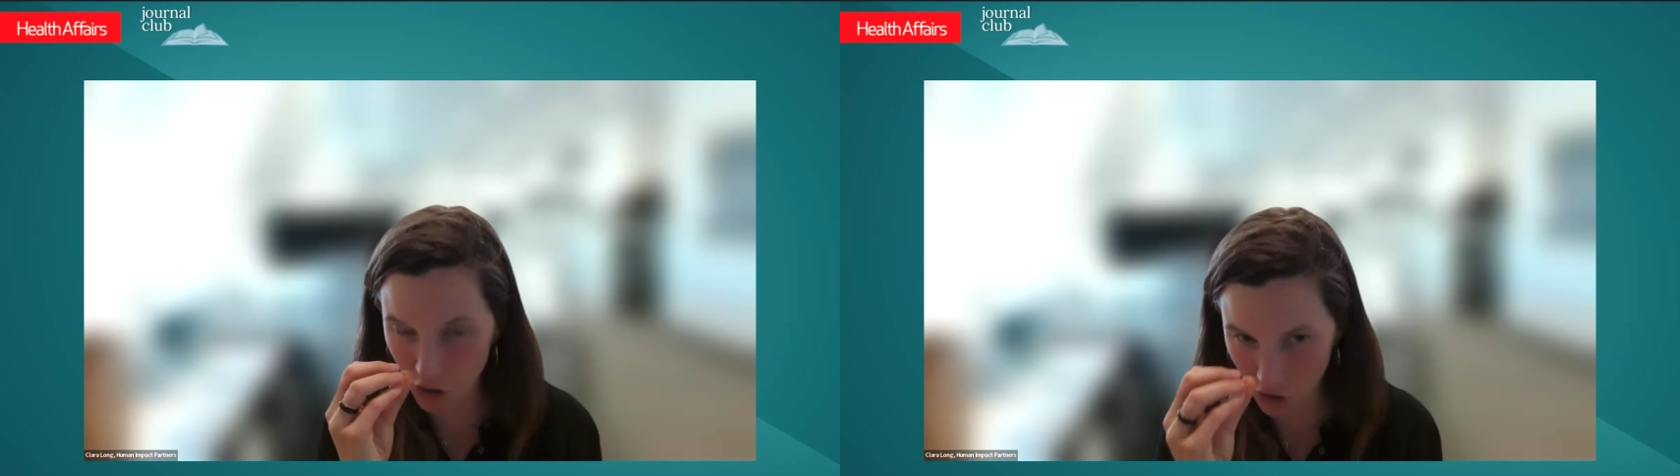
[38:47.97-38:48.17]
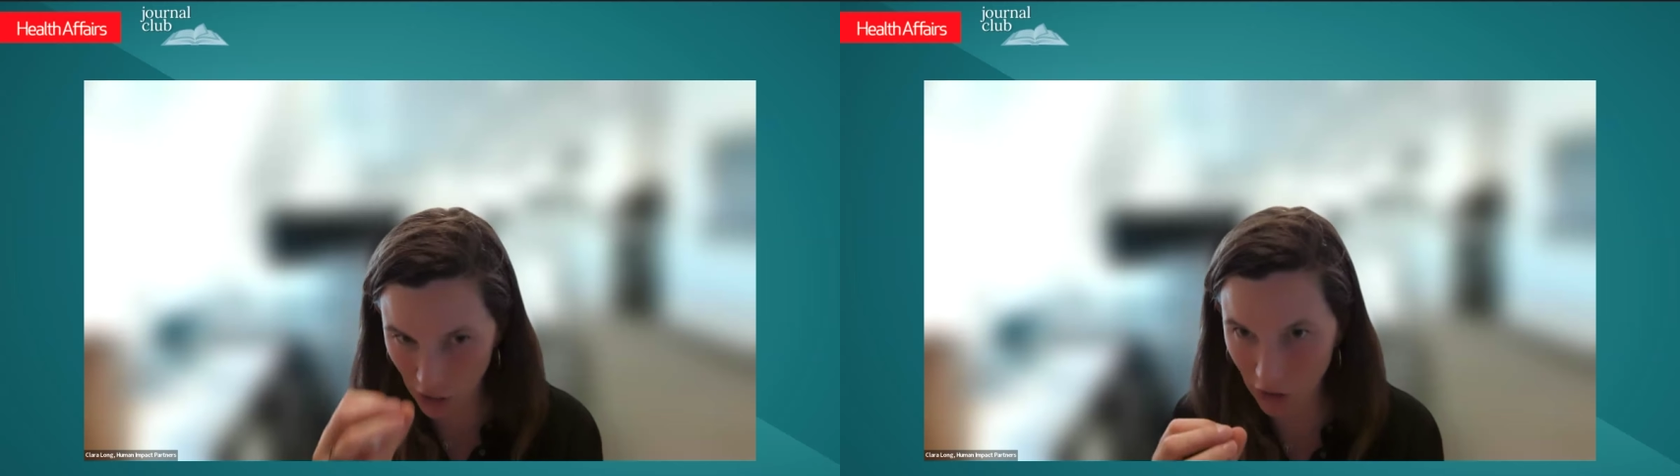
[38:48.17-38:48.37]

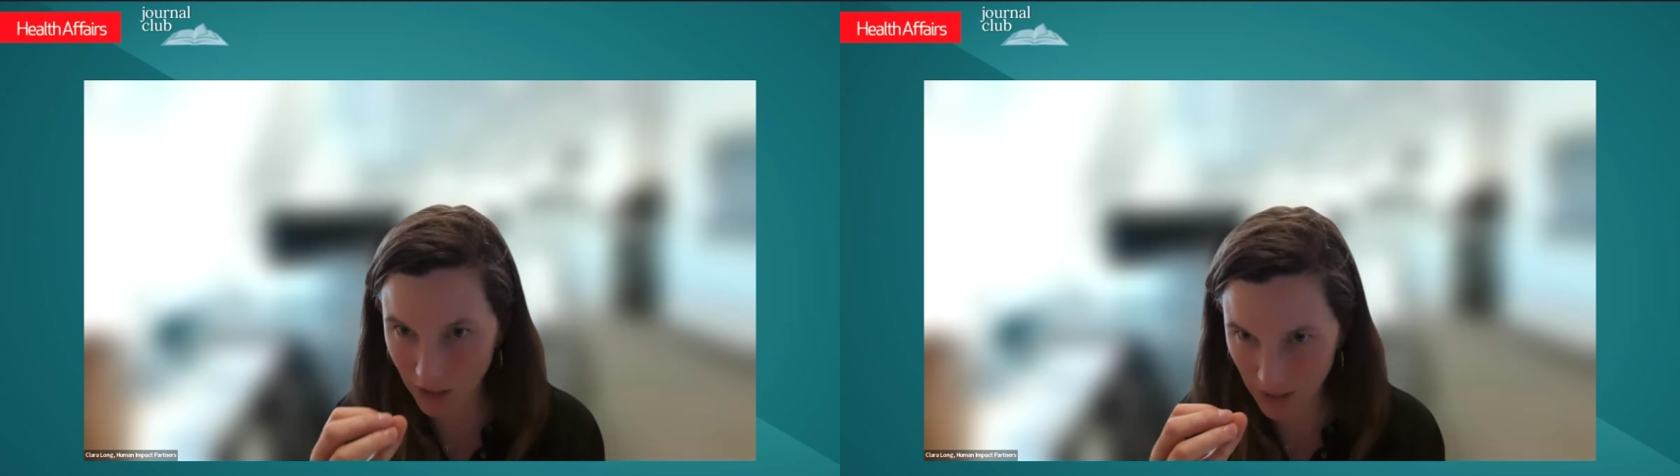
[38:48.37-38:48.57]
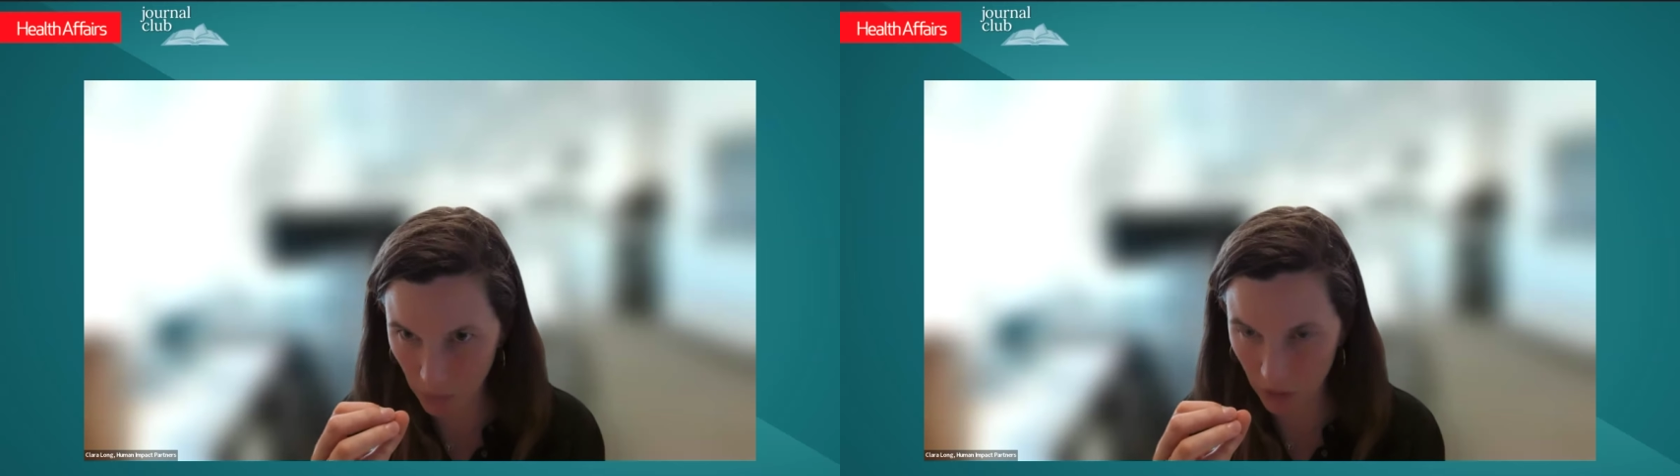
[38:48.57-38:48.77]
shared
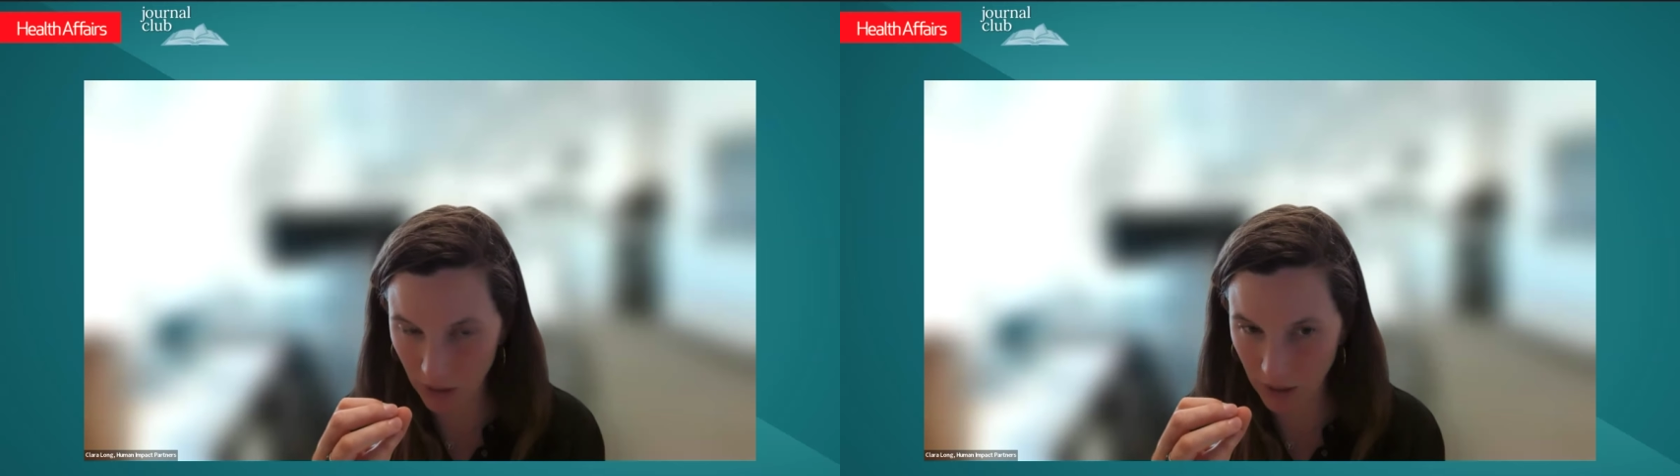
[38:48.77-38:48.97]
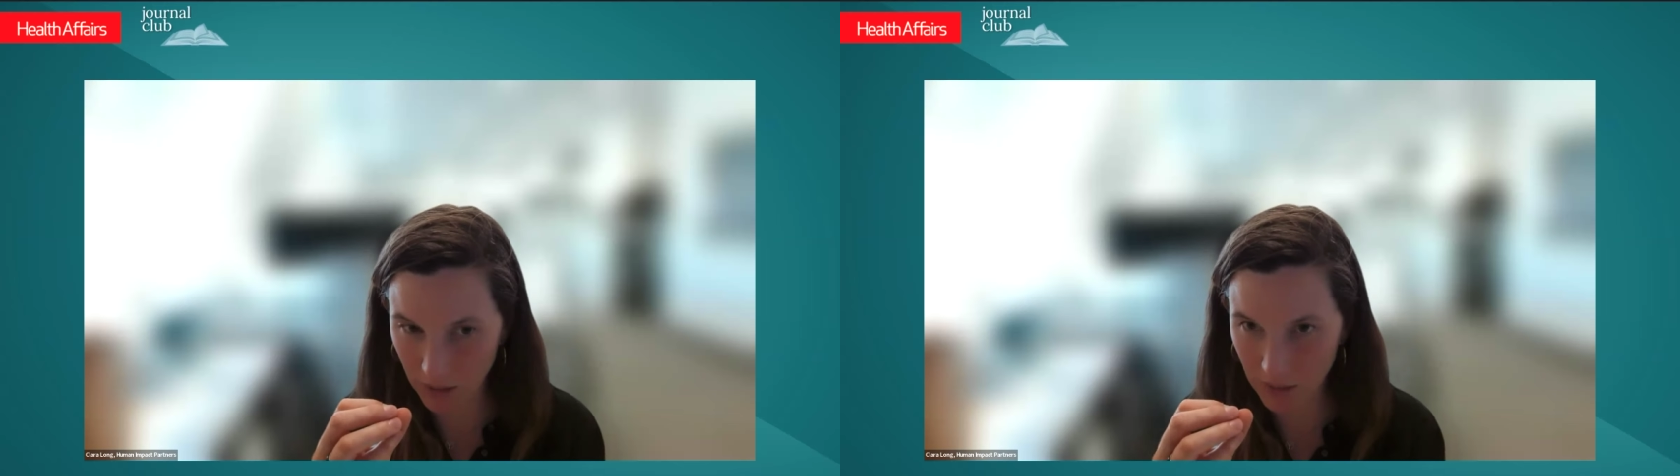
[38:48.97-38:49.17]

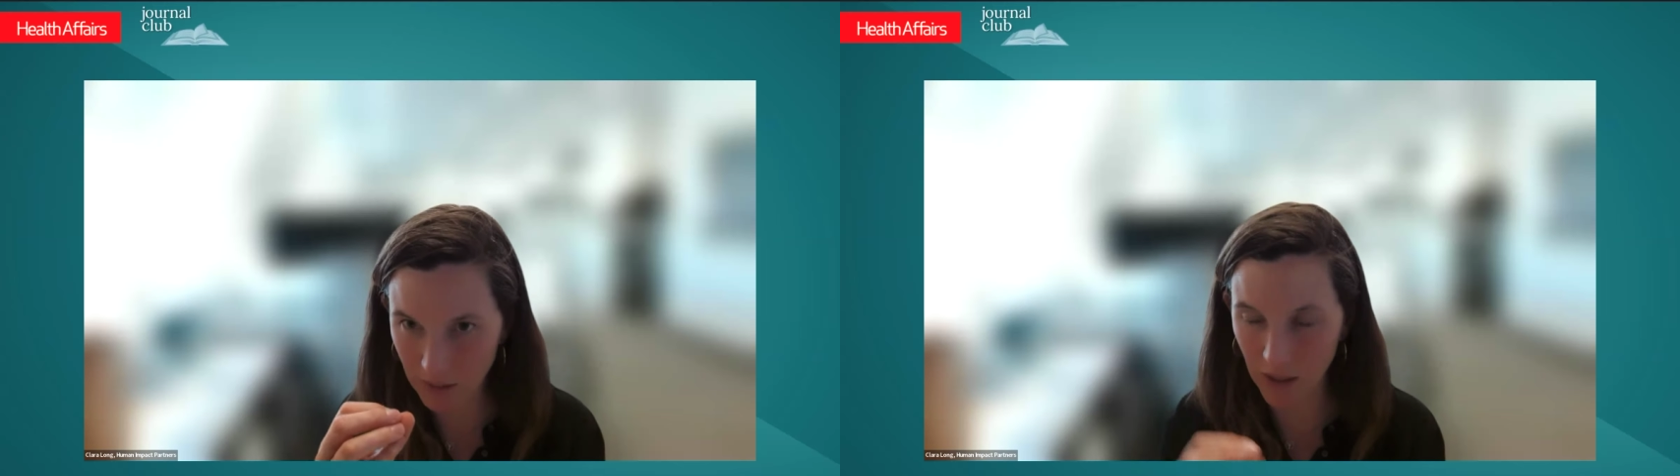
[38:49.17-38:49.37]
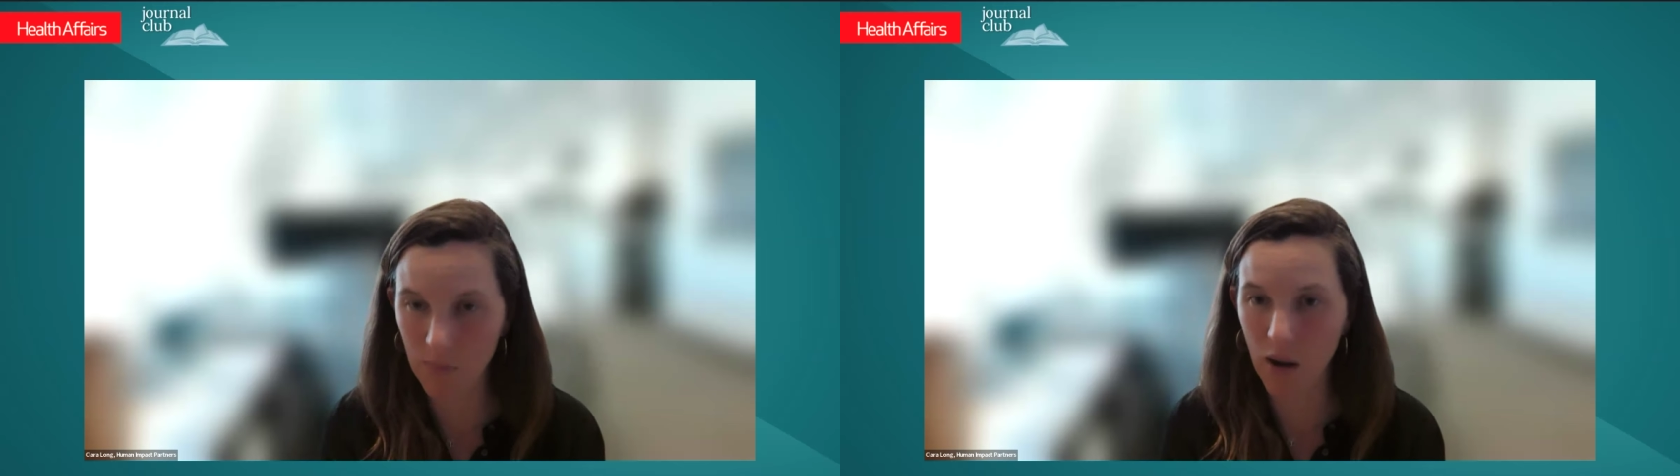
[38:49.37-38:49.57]
experience
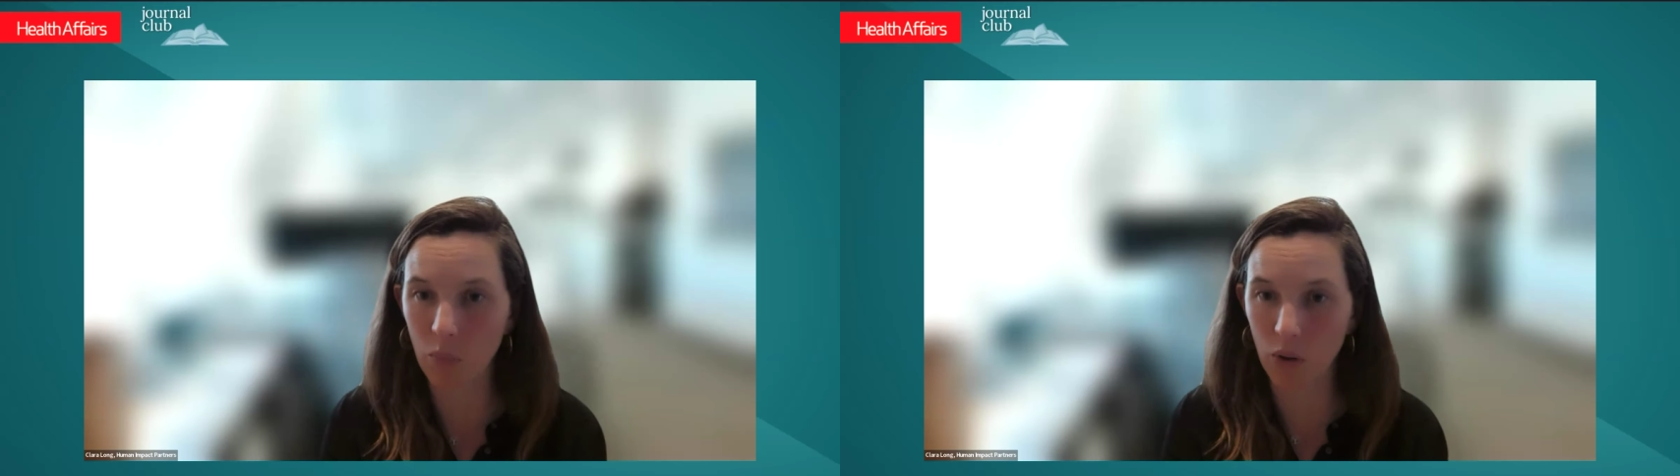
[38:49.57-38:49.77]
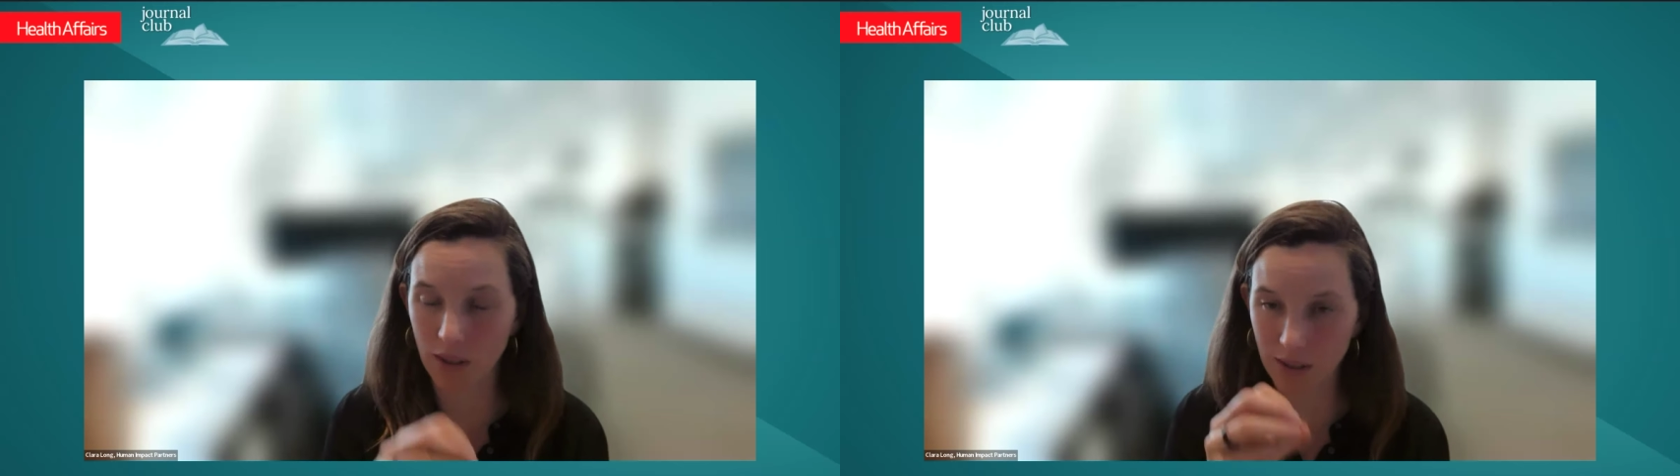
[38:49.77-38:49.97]
to come
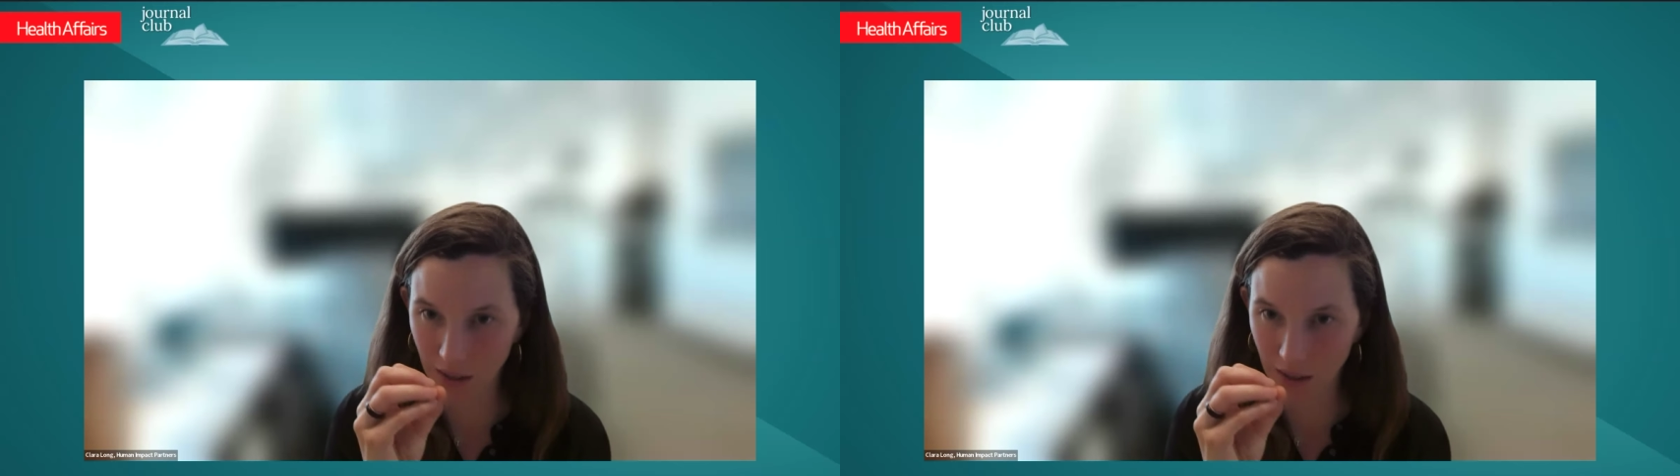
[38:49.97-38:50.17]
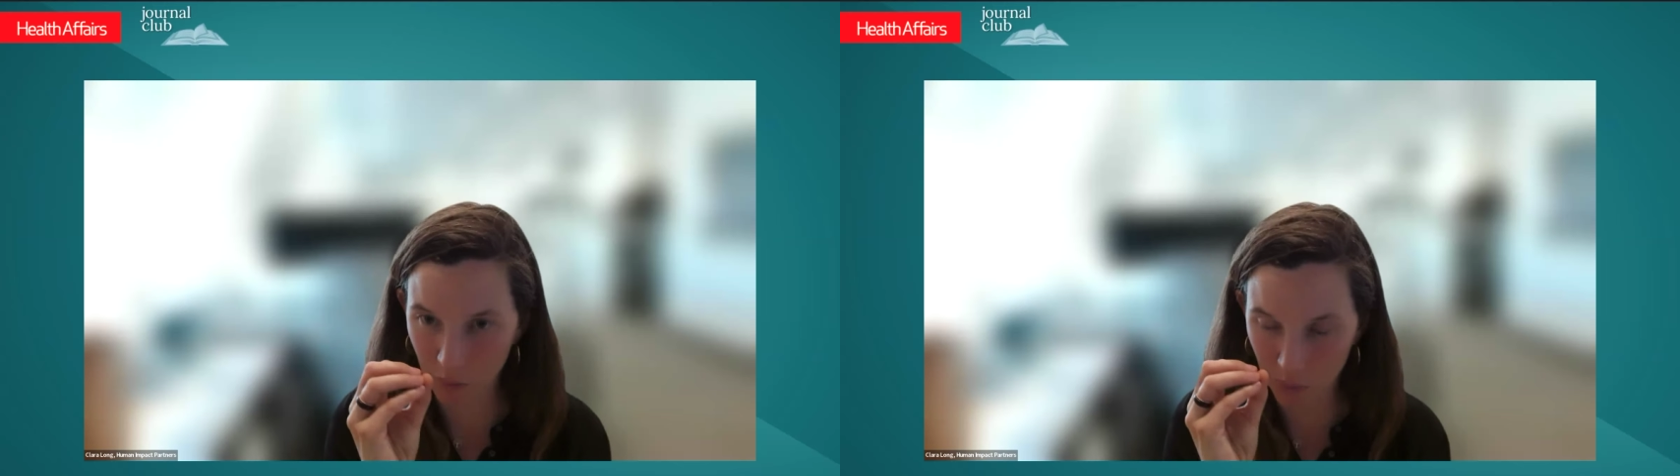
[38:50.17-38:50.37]
up with a set of